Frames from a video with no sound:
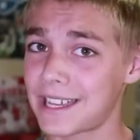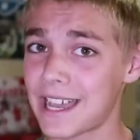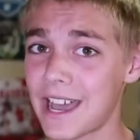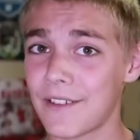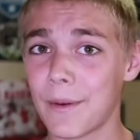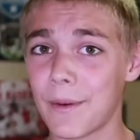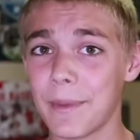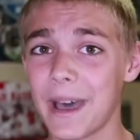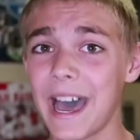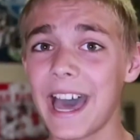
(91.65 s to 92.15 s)

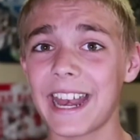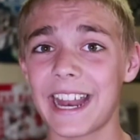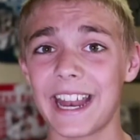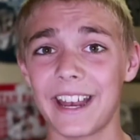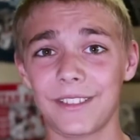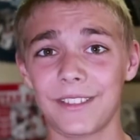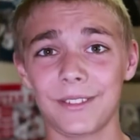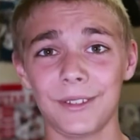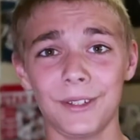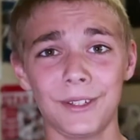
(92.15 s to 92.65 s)
Have a bad
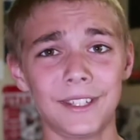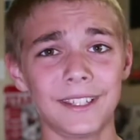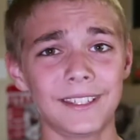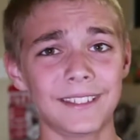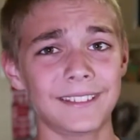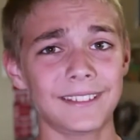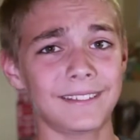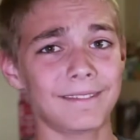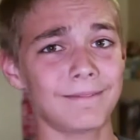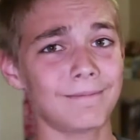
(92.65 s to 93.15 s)
attitude,
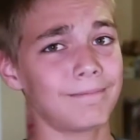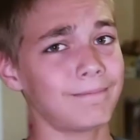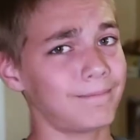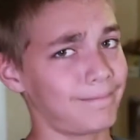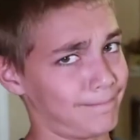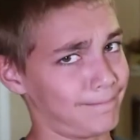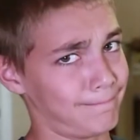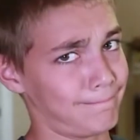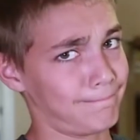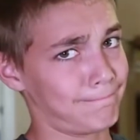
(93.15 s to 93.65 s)

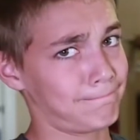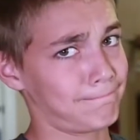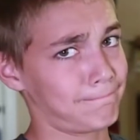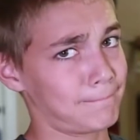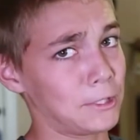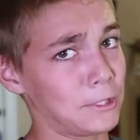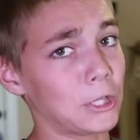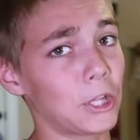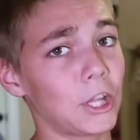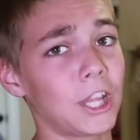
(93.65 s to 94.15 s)

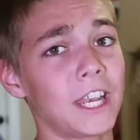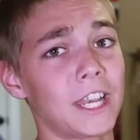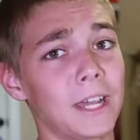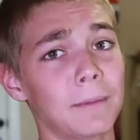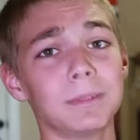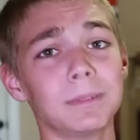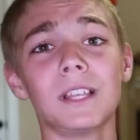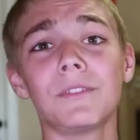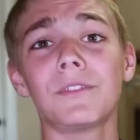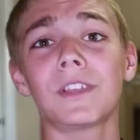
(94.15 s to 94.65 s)
you'll end
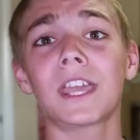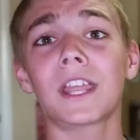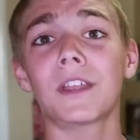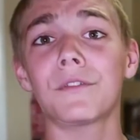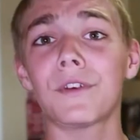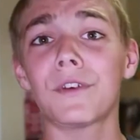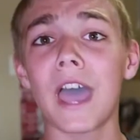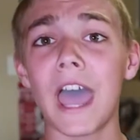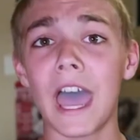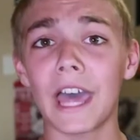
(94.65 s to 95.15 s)
up living in
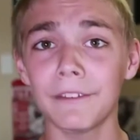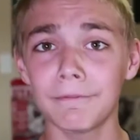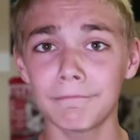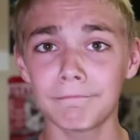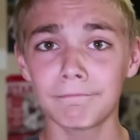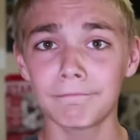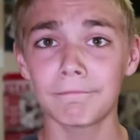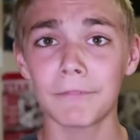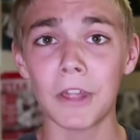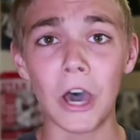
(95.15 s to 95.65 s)
a van,
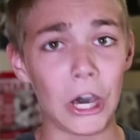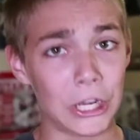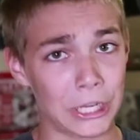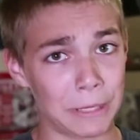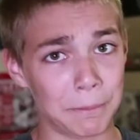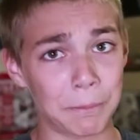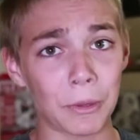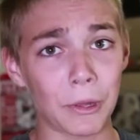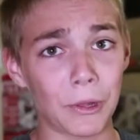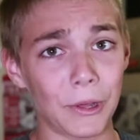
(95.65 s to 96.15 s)

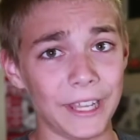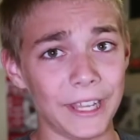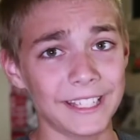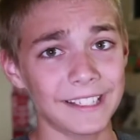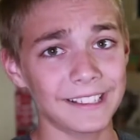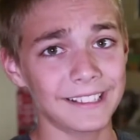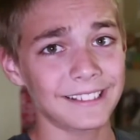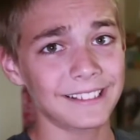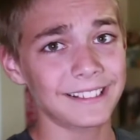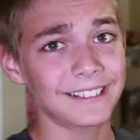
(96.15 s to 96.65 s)
unemployed,
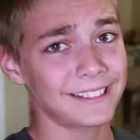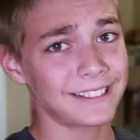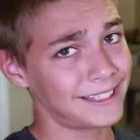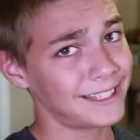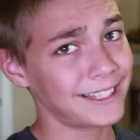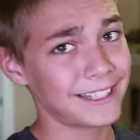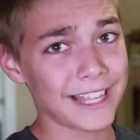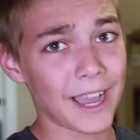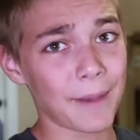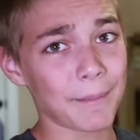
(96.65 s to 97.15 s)

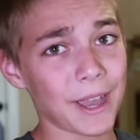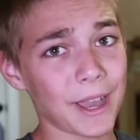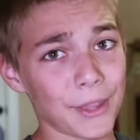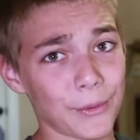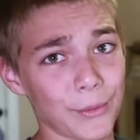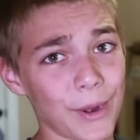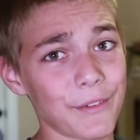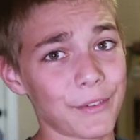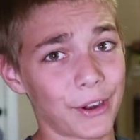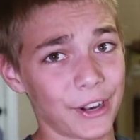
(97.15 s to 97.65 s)
down by
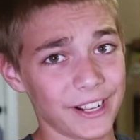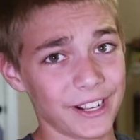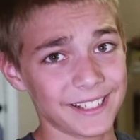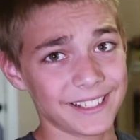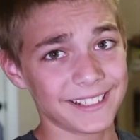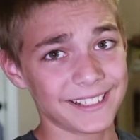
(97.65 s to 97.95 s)
the river.